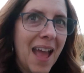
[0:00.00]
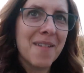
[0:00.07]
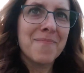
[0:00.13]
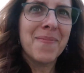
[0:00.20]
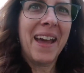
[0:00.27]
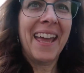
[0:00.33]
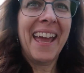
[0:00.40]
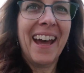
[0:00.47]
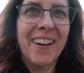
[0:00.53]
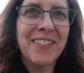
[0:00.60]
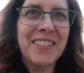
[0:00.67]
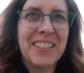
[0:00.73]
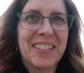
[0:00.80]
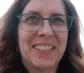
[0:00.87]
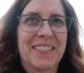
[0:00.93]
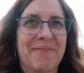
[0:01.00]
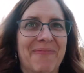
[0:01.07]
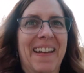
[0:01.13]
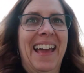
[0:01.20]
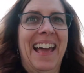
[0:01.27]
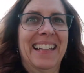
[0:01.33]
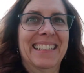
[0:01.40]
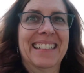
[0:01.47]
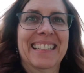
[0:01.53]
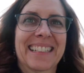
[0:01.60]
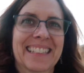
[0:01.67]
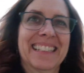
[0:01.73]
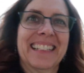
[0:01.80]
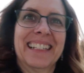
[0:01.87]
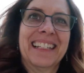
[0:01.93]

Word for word: And my house is a mess.